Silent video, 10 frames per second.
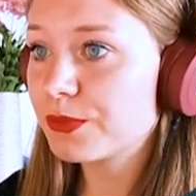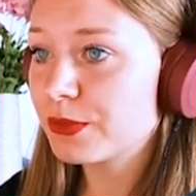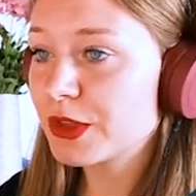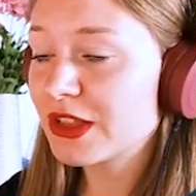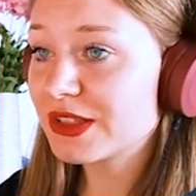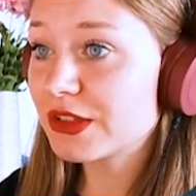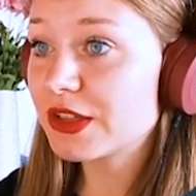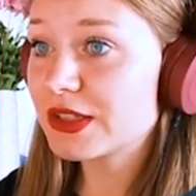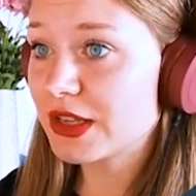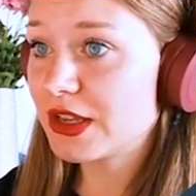And let's click
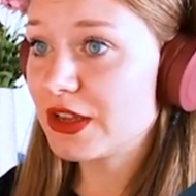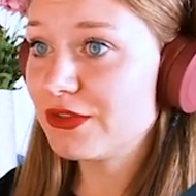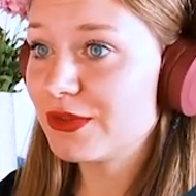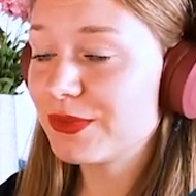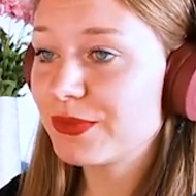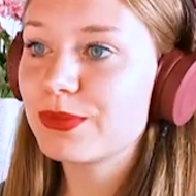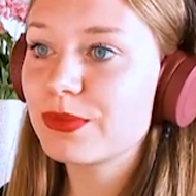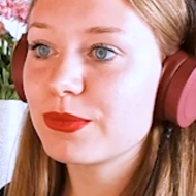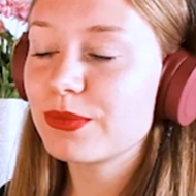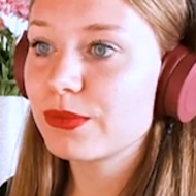save.
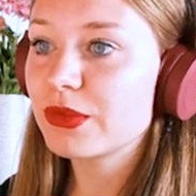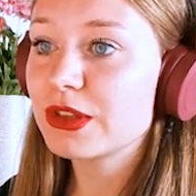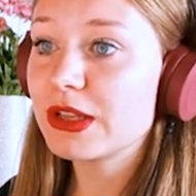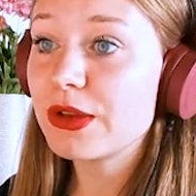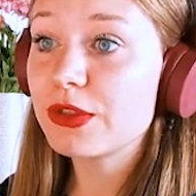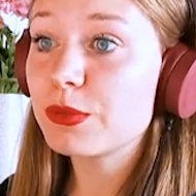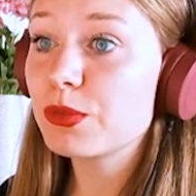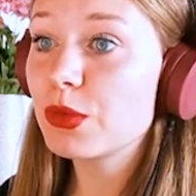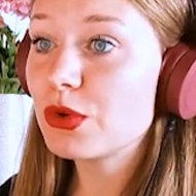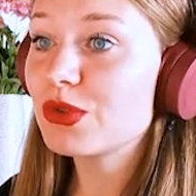And now the
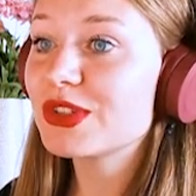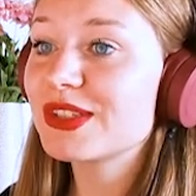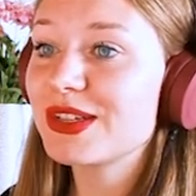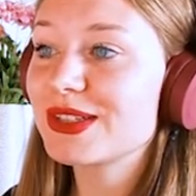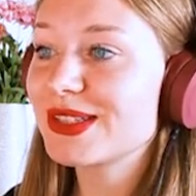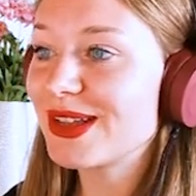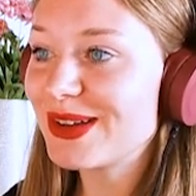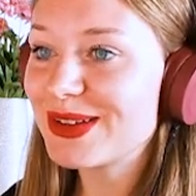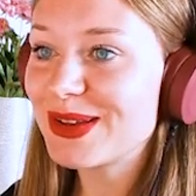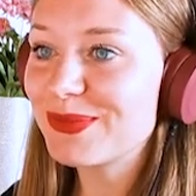most
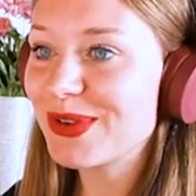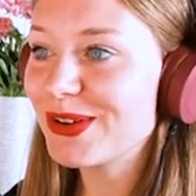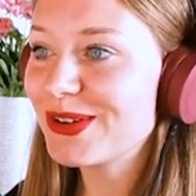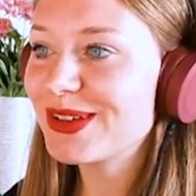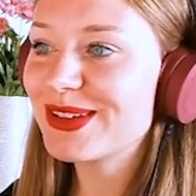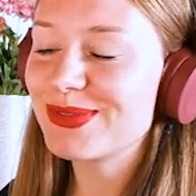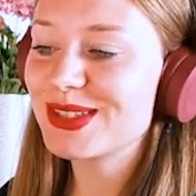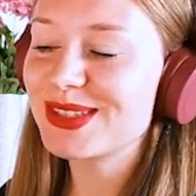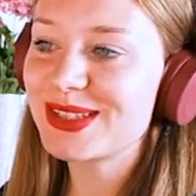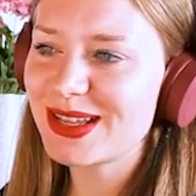exciting part
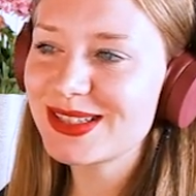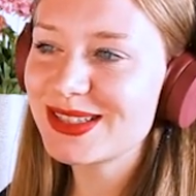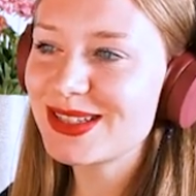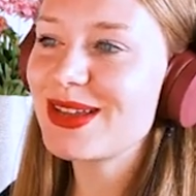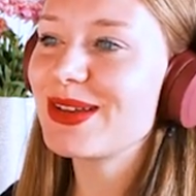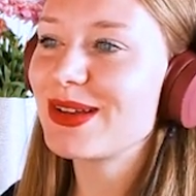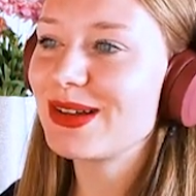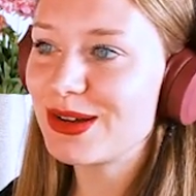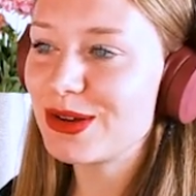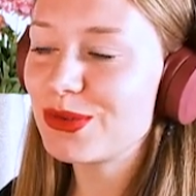is testing
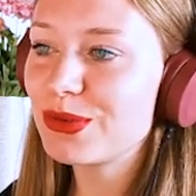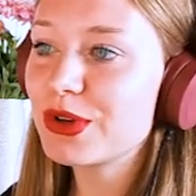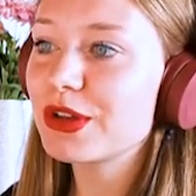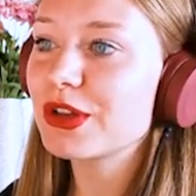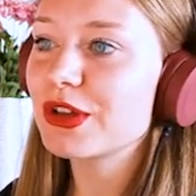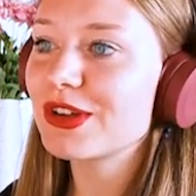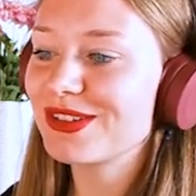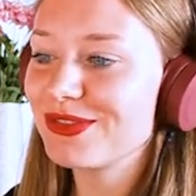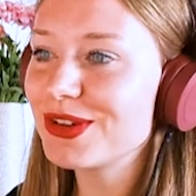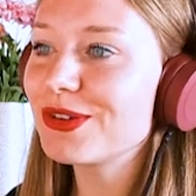our
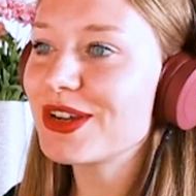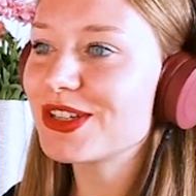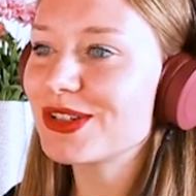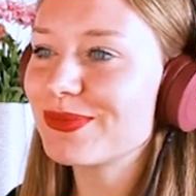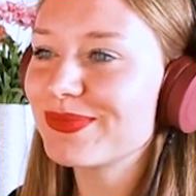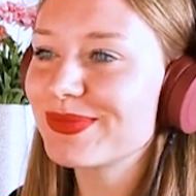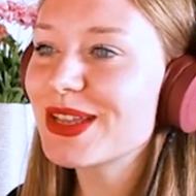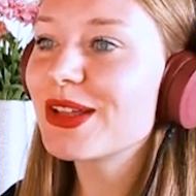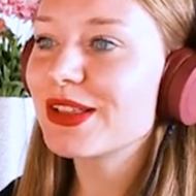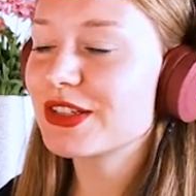configuration. So
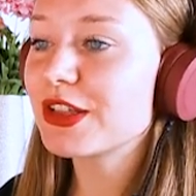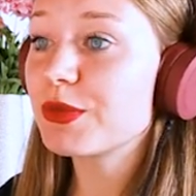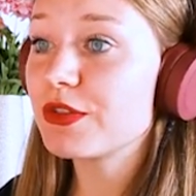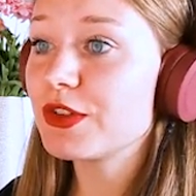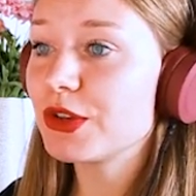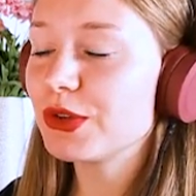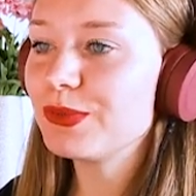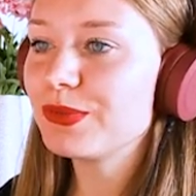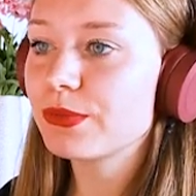let's click preview.